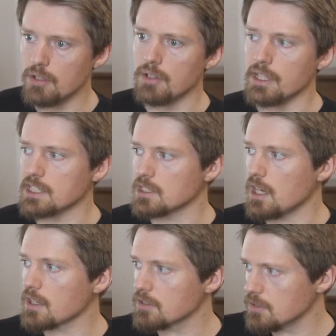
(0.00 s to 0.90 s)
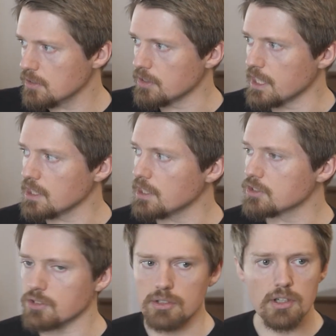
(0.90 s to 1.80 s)
that's locked, that light's
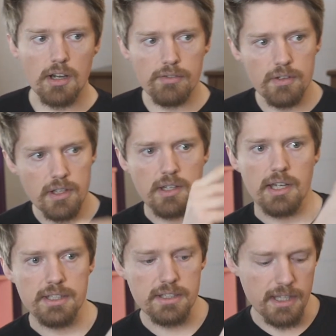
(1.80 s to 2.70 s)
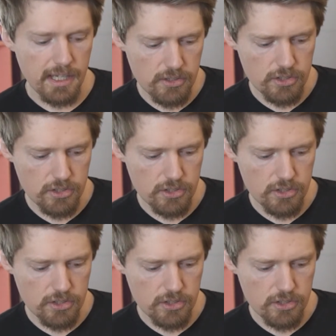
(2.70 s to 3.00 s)
turned off. I did that,